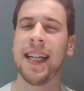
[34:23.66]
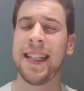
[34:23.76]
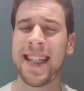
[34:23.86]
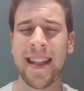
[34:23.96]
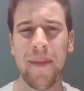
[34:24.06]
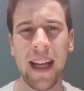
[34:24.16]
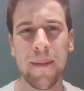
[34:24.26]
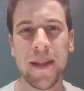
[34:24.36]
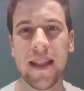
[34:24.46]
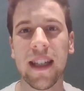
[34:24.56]
This is something
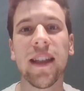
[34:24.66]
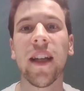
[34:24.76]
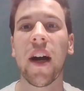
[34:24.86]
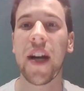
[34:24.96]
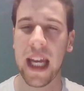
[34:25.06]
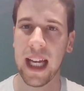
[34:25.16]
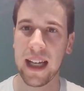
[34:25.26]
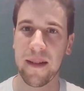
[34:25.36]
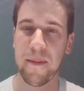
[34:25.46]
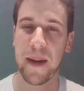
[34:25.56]
I'm still
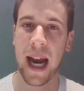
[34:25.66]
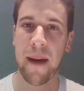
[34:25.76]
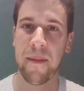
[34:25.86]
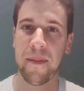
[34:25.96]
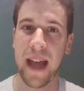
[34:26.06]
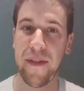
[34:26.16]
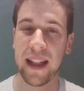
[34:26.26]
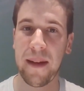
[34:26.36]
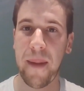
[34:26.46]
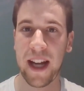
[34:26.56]
learning, but I'm
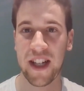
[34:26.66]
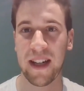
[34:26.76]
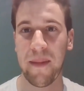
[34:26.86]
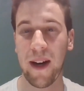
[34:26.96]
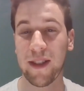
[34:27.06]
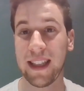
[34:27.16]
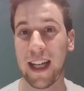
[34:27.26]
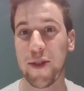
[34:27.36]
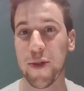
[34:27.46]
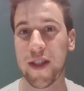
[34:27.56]
definitely passionate about, and
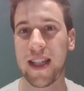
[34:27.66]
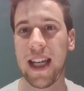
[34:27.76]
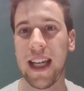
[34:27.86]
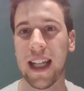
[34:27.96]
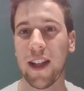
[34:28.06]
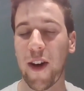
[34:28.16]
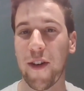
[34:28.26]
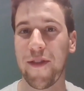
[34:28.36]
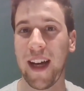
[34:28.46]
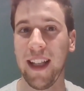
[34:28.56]
I do see a lot
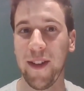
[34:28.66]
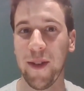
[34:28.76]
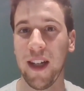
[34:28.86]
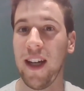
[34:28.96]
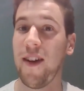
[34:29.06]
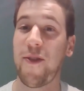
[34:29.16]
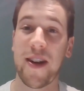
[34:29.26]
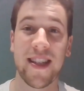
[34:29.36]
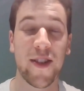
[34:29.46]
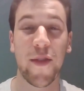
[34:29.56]
of value. For
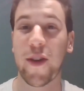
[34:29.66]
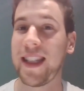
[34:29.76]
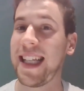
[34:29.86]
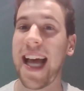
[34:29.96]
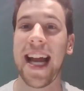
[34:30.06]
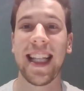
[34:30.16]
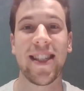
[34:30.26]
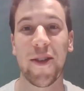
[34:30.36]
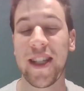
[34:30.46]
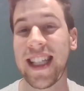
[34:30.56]
instance, also for data
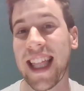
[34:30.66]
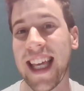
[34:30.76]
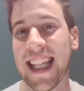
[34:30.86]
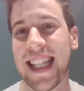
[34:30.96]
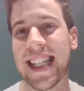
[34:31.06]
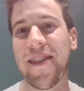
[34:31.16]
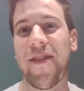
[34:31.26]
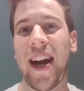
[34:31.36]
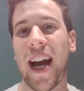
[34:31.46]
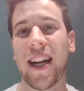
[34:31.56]
analysts. So this, I think, it is a
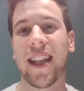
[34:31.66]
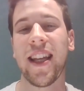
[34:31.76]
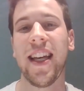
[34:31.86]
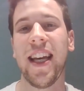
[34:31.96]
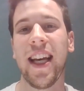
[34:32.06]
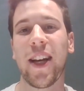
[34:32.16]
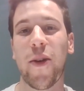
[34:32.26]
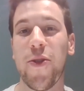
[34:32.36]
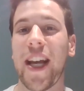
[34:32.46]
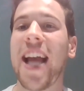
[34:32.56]
very hard
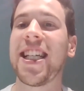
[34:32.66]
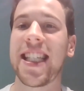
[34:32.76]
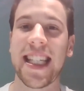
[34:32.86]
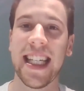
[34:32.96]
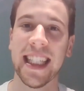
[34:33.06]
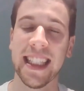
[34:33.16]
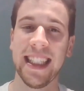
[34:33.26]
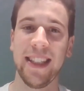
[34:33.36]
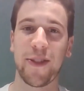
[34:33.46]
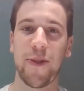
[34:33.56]
communication skill
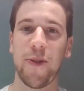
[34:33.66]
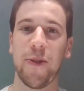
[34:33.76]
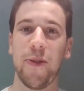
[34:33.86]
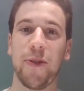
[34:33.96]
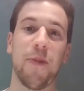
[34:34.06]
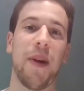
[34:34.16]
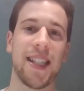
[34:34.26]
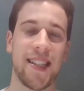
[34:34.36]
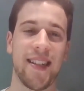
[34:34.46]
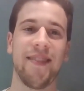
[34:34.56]
to
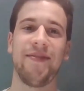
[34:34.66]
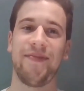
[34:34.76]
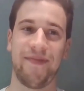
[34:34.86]
master.